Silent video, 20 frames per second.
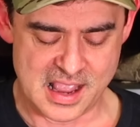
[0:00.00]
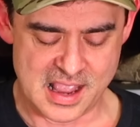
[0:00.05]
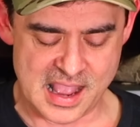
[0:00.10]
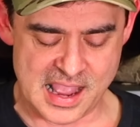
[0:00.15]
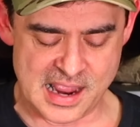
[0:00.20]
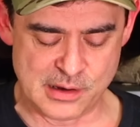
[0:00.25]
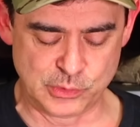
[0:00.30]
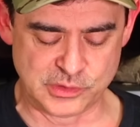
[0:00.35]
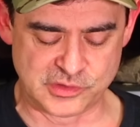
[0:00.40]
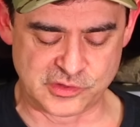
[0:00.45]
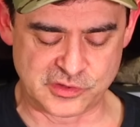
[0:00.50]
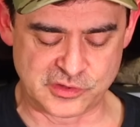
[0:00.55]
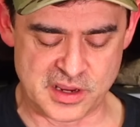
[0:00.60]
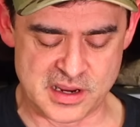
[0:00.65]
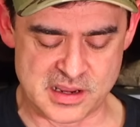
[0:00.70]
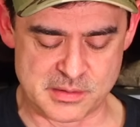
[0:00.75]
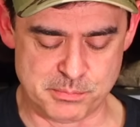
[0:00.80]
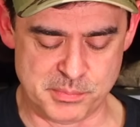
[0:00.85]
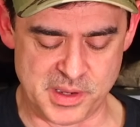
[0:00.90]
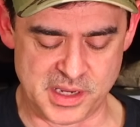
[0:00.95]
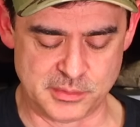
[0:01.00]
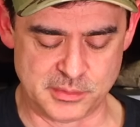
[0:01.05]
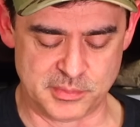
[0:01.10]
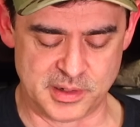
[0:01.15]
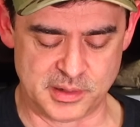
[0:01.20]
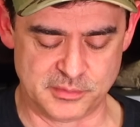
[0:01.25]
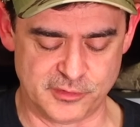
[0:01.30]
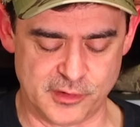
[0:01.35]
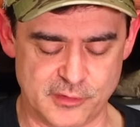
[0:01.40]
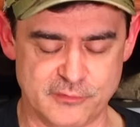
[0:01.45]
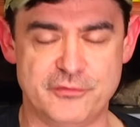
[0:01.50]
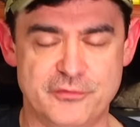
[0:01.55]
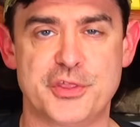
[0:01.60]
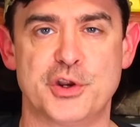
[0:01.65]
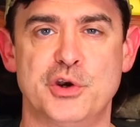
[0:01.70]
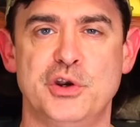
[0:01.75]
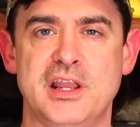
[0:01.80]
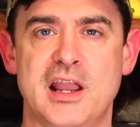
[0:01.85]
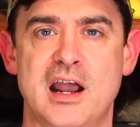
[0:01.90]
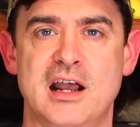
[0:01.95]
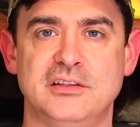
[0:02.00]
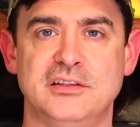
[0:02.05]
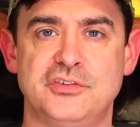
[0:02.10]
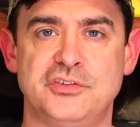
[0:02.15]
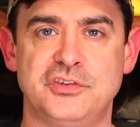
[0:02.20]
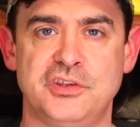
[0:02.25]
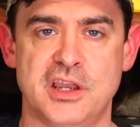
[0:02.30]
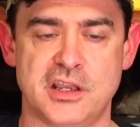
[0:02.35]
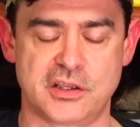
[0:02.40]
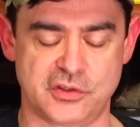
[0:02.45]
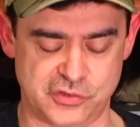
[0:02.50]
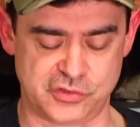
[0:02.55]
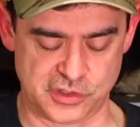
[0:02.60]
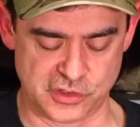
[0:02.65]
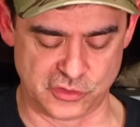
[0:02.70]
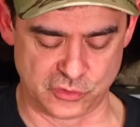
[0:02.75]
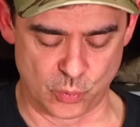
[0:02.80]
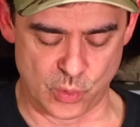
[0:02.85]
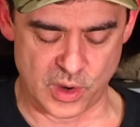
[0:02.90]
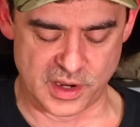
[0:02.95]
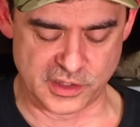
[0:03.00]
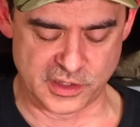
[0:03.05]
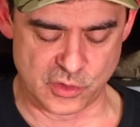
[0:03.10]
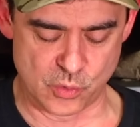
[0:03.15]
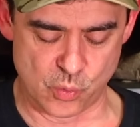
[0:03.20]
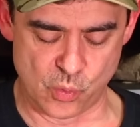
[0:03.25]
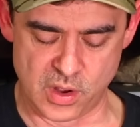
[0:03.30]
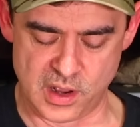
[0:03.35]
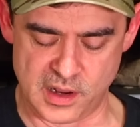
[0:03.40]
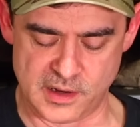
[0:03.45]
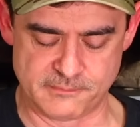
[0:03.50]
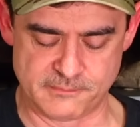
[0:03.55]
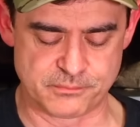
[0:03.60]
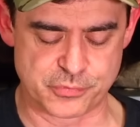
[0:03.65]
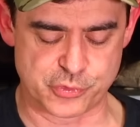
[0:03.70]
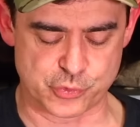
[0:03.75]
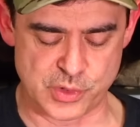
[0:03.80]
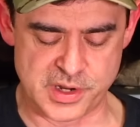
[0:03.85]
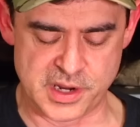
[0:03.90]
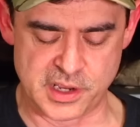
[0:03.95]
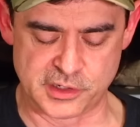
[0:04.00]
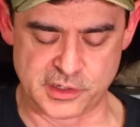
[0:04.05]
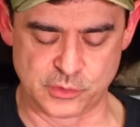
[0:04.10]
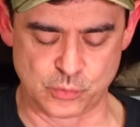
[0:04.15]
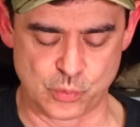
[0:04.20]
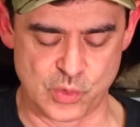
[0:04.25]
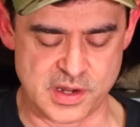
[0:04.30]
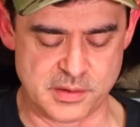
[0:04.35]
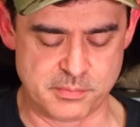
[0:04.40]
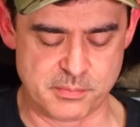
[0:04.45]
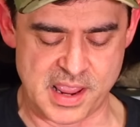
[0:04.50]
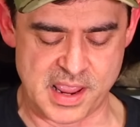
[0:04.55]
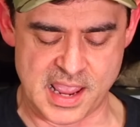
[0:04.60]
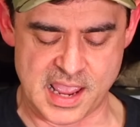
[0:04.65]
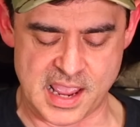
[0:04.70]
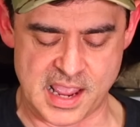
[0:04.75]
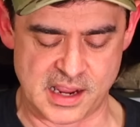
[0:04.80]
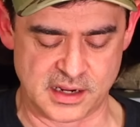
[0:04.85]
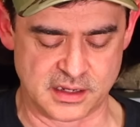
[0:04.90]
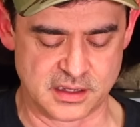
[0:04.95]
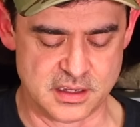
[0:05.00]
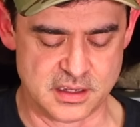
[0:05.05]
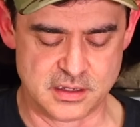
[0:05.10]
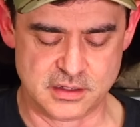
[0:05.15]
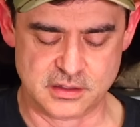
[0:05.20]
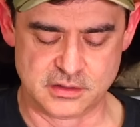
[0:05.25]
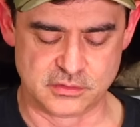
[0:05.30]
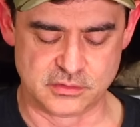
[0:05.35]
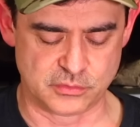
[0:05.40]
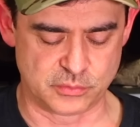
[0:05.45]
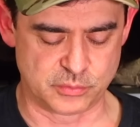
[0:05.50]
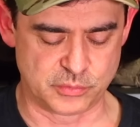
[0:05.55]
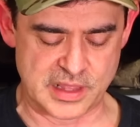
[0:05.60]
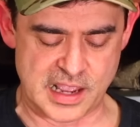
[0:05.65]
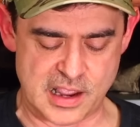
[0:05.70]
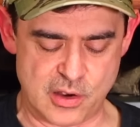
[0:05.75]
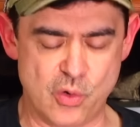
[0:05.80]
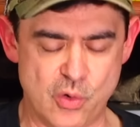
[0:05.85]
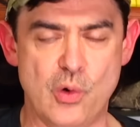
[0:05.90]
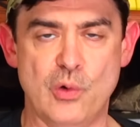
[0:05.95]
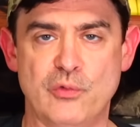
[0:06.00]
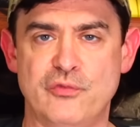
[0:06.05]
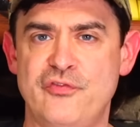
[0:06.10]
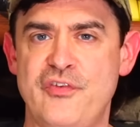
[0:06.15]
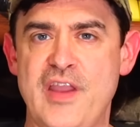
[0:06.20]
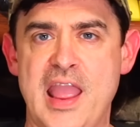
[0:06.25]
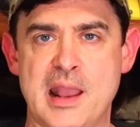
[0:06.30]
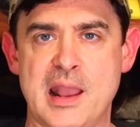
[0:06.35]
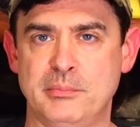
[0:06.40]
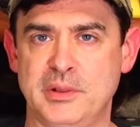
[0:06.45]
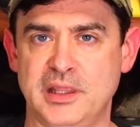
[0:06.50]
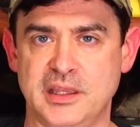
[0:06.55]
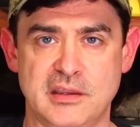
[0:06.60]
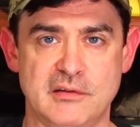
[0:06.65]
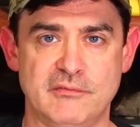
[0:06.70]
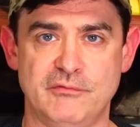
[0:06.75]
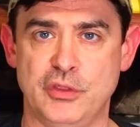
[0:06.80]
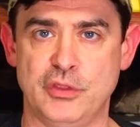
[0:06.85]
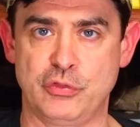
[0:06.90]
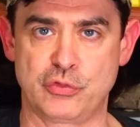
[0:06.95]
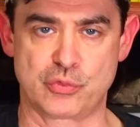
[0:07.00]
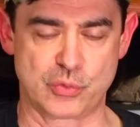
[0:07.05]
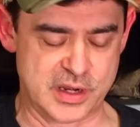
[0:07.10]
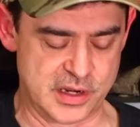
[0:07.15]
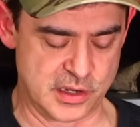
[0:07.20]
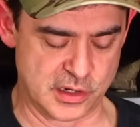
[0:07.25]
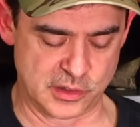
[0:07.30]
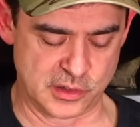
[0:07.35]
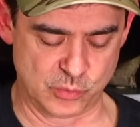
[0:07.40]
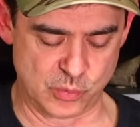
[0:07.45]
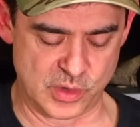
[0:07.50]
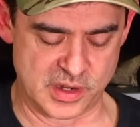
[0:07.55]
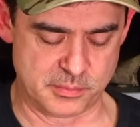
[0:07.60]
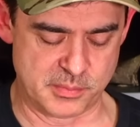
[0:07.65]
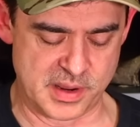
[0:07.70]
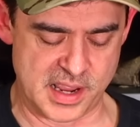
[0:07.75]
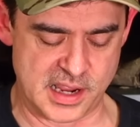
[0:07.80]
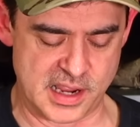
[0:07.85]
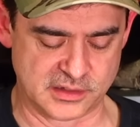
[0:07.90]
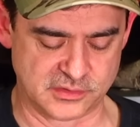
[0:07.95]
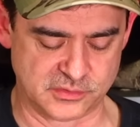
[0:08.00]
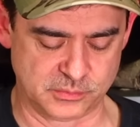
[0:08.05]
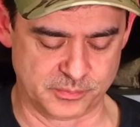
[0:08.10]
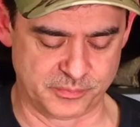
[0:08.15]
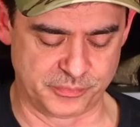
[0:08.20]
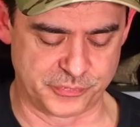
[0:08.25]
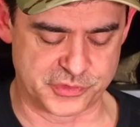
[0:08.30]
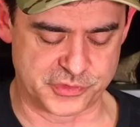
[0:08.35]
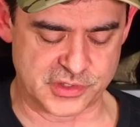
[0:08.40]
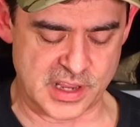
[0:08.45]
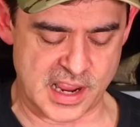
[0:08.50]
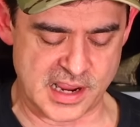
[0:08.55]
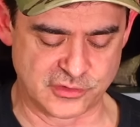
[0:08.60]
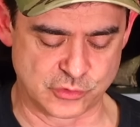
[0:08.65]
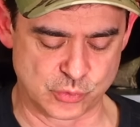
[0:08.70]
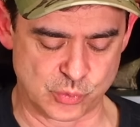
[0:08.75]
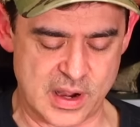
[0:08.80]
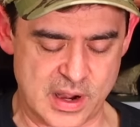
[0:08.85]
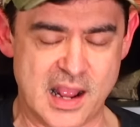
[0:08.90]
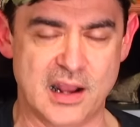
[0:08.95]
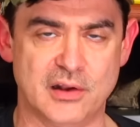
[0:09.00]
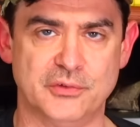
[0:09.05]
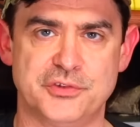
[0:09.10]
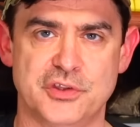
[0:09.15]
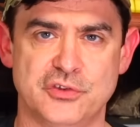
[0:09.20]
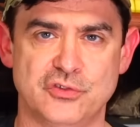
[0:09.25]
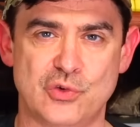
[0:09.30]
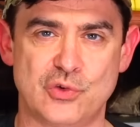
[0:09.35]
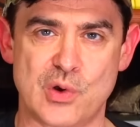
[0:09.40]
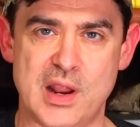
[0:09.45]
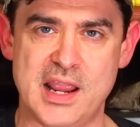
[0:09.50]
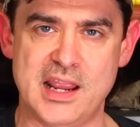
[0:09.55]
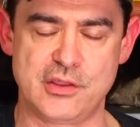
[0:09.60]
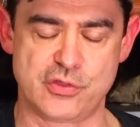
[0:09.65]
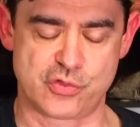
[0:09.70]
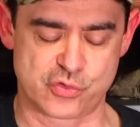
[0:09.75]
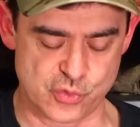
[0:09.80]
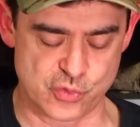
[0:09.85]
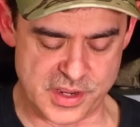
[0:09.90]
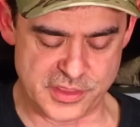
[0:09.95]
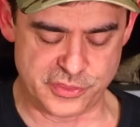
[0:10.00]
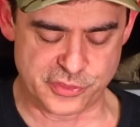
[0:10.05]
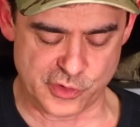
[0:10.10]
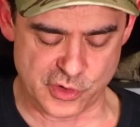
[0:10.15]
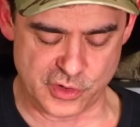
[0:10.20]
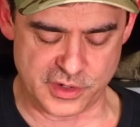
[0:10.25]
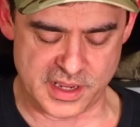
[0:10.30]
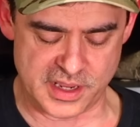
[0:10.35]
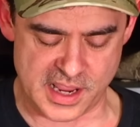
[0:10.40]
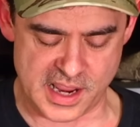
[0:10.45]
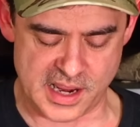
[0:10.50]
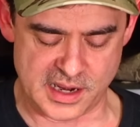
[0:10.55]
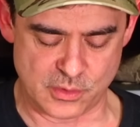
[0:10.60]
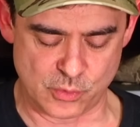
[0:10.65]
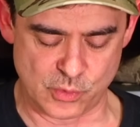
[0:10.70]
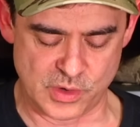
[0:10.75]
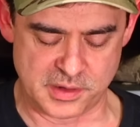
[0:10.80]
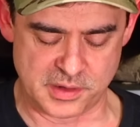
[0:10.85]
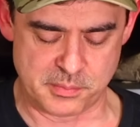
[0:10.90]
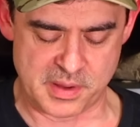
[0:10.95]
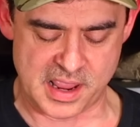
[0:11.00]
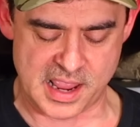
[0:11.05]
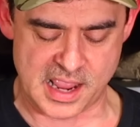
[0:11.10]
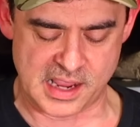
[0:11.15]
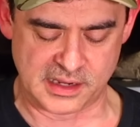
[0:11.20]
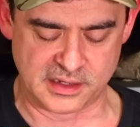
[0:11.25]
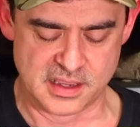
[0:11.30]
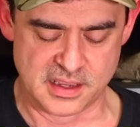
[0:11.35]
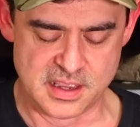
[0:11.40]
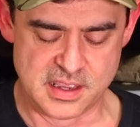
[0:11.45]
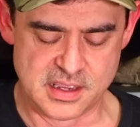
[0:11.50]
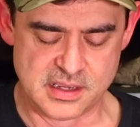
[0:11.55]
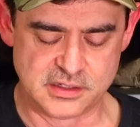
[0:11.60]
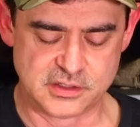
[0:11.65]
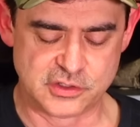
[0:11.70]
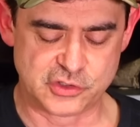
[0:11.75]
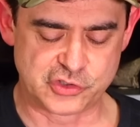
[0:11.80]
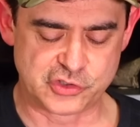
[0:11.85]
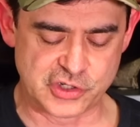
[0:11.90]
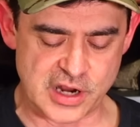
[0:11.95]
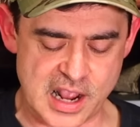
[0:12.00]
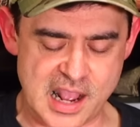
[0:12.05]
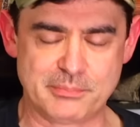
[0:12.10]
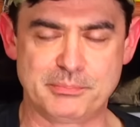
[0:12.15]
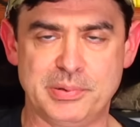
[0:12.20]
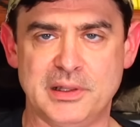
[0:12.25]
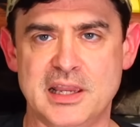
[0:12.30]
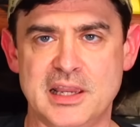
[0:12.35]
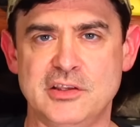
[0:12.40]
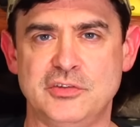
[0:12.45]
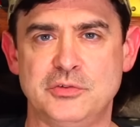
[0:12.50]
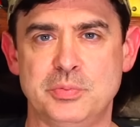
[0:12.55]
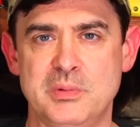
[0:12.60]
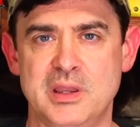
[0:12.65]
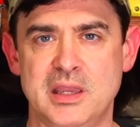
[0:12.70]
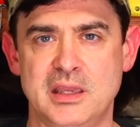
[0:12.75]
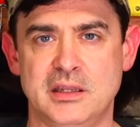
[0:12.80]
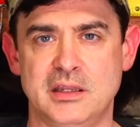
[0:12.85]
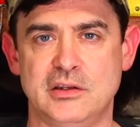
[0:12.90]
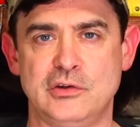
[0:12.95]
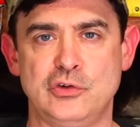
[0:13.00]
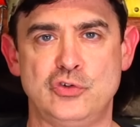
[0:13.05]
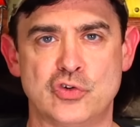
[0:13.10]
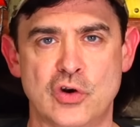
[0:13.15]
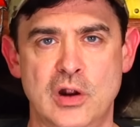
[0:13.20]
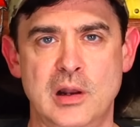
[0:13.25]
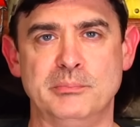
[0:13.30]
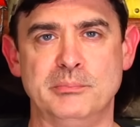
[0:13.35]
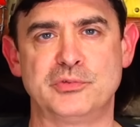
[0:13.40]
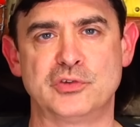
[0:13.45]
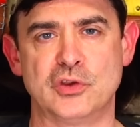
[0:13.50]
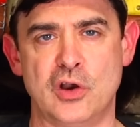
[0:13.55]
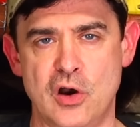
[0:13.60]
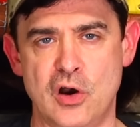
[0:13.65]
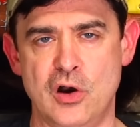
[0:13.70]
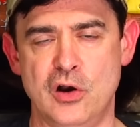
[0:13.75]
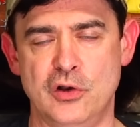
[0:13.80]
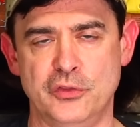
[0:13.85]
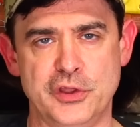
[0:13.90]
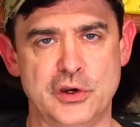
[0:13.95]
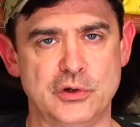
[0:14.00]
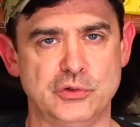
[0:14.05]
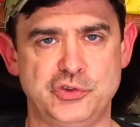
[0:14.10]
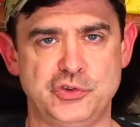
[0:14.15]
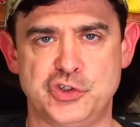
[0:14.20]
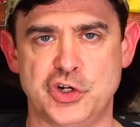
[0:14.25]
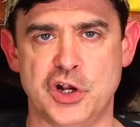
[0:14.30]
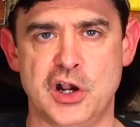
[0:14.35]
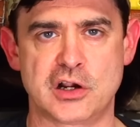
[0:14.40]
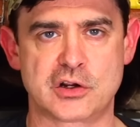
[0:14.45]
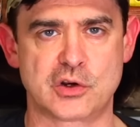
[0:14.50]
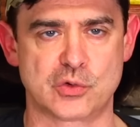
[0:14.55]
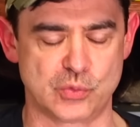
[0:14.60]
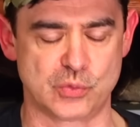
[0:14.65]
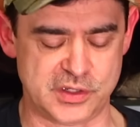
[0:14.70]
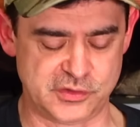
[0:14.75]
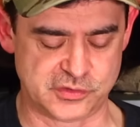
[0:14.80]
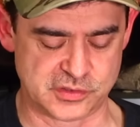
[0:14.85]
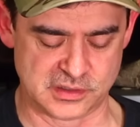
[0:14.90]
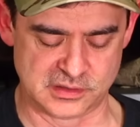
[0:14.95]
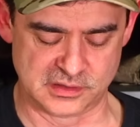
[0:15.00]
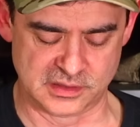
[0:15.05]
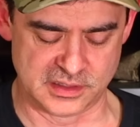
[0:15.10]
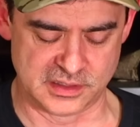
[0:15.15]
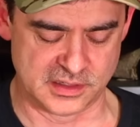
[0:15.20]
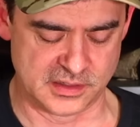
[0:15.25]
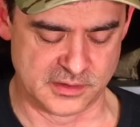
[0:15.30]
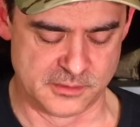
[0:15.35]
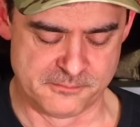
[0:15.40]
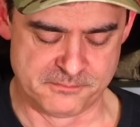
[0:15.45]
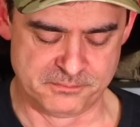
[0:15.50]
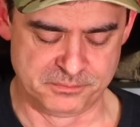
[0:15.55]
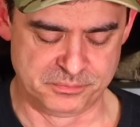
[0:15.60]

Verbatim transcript: I would say a minimum of 30-06 is what you want, 300 Win Mag, that whole family of the 300 Win Mag size rounds is great. 338 Win Mag, shot placement trumps all, though Chuck recently